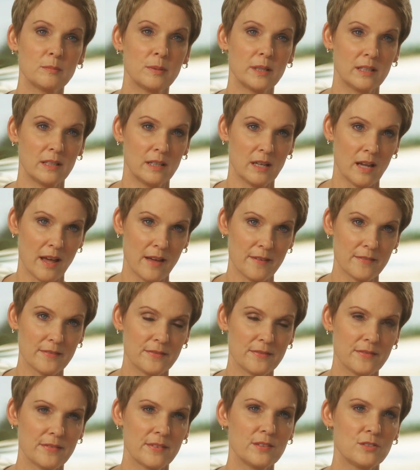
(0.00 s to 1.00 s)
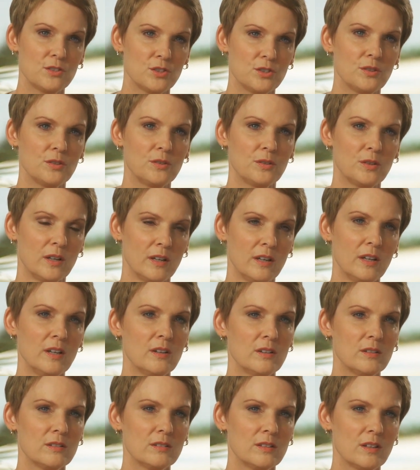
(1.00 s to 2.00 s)
but enough that you
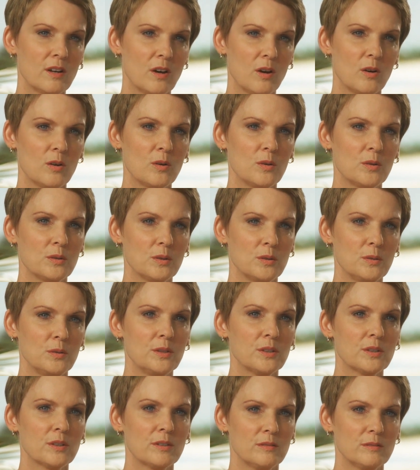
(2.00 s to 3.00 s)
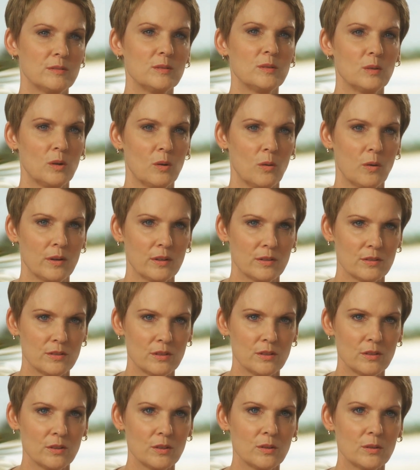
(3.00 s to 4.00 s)
know who you're going
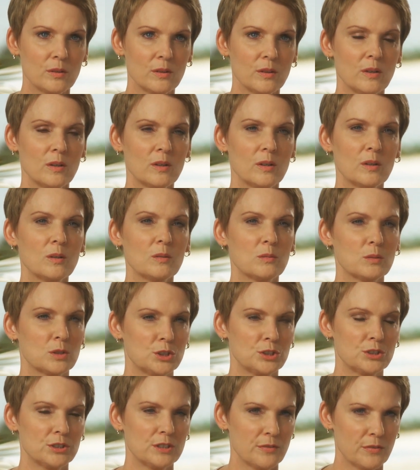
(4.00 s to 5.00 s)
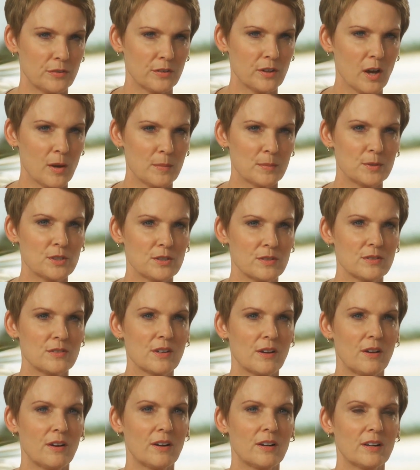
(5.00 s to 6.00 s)
to, what your different
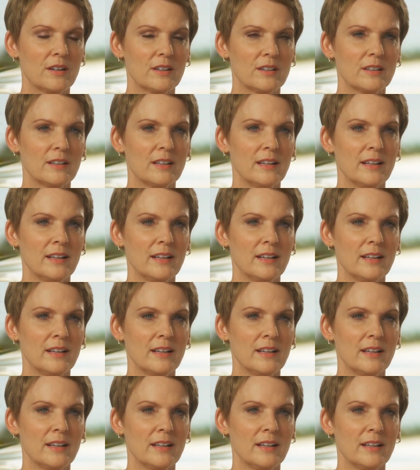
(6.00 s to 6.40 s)
options are.